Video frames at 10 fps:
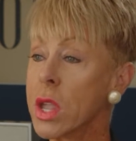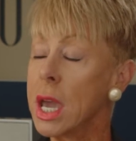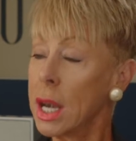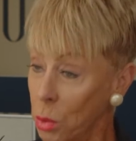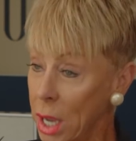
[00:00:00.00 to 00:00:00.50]

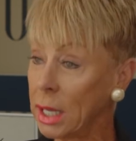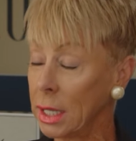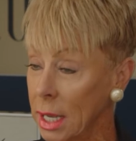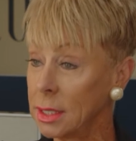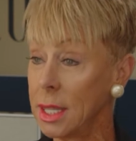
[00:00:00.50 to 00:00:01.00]
and I
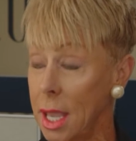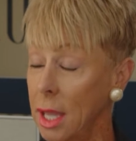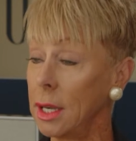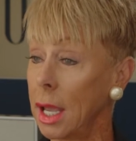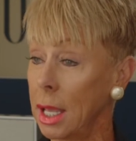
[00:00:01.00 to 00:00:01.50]
recognized
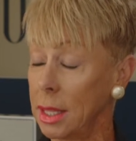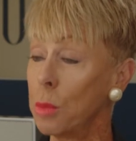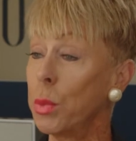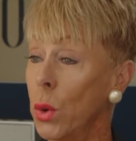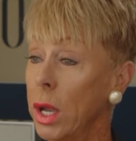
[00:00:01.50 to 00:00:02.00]
then, at
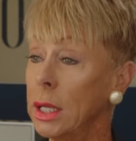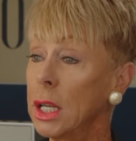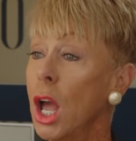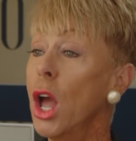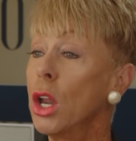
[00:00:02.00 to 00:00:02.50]
that point,
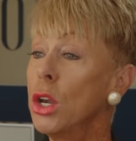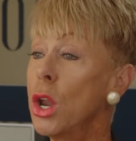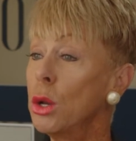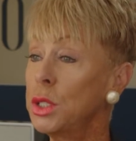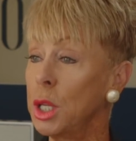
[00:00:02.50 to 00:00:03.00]

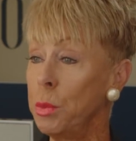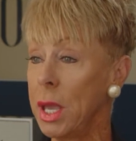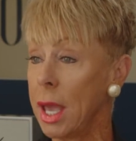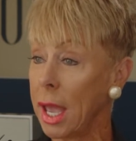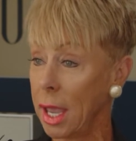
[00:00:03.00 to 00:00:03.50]
no
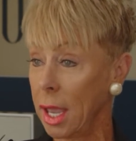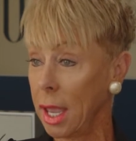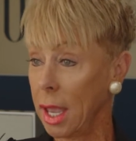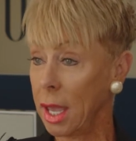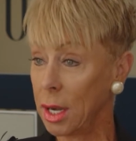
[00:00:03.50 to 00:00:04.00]
CPA
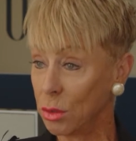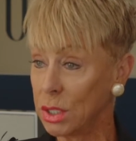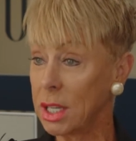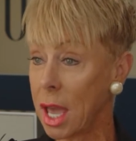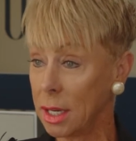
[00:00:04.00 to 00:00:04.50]
had ever
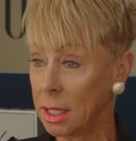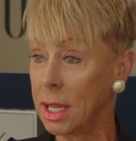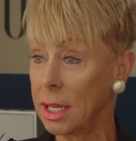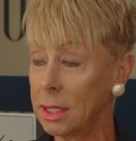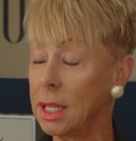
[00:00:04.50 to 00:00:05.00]
sat in
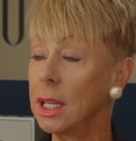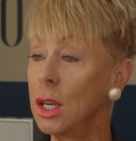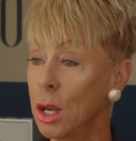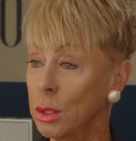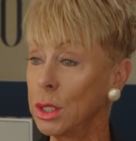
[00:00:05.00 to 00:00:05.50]
that seat,
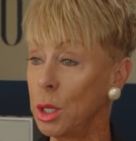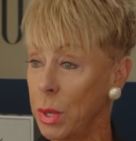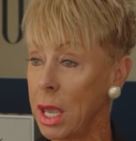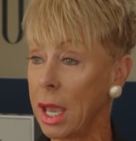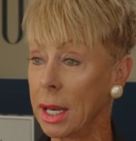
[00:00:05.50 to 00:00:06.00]
no CPA.